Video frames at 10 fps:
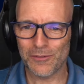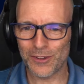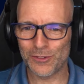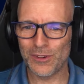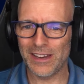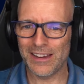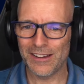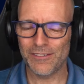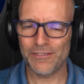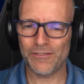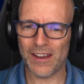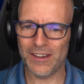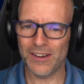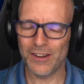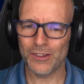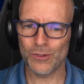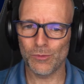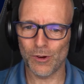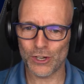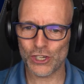Was really fun to
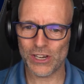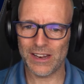watch.